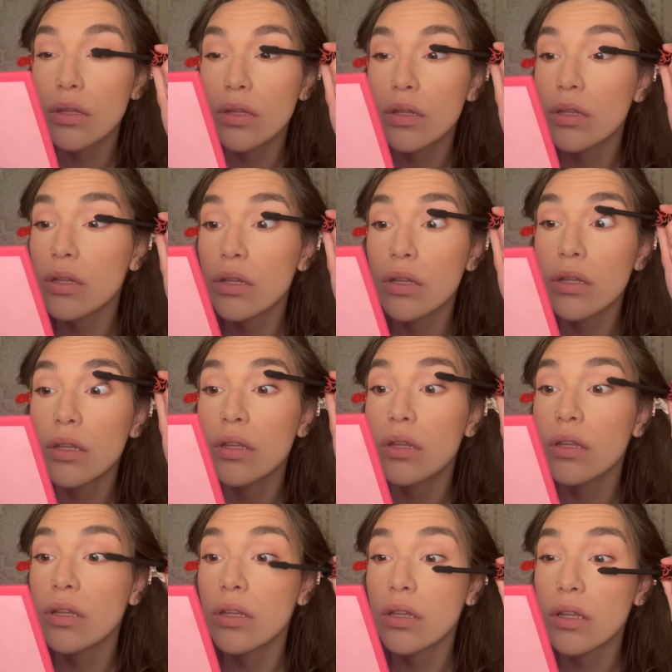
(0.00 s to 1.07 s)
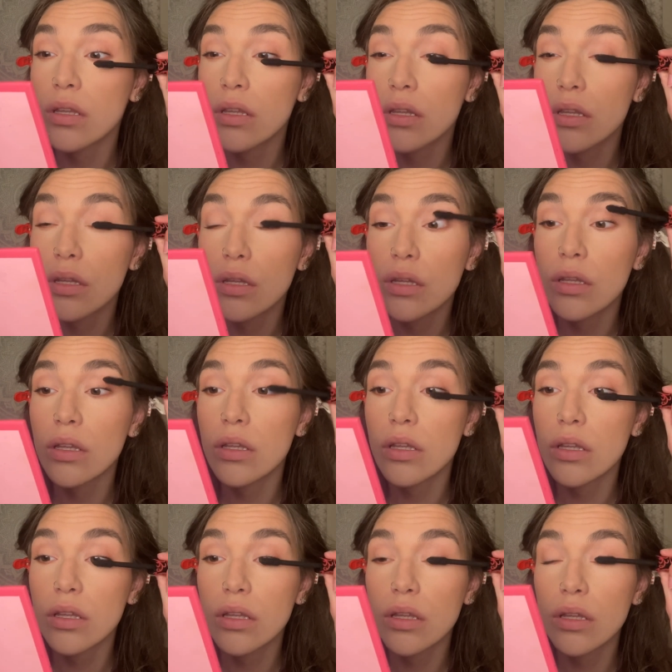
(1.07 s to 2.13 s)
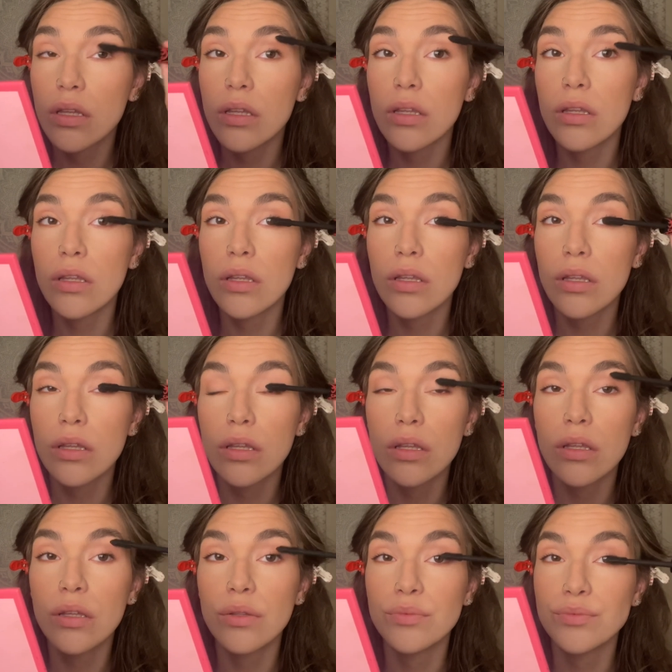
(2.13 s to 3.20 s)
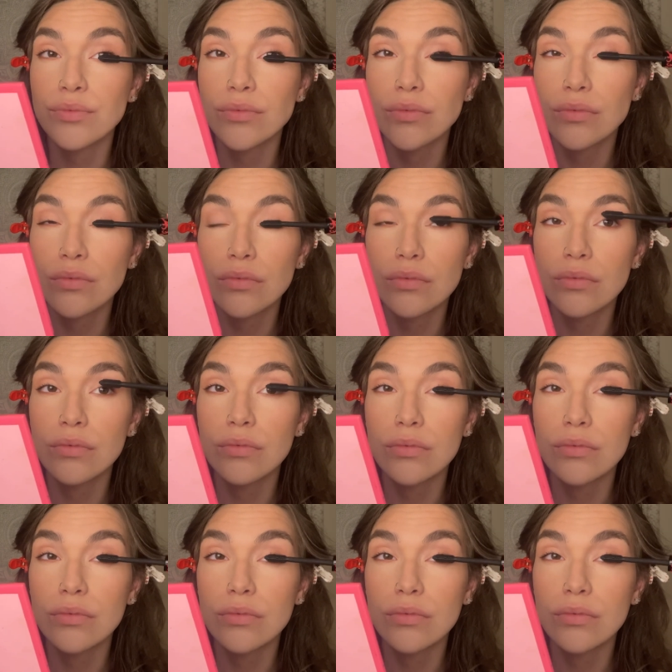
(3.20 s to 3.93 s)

Nothing is said.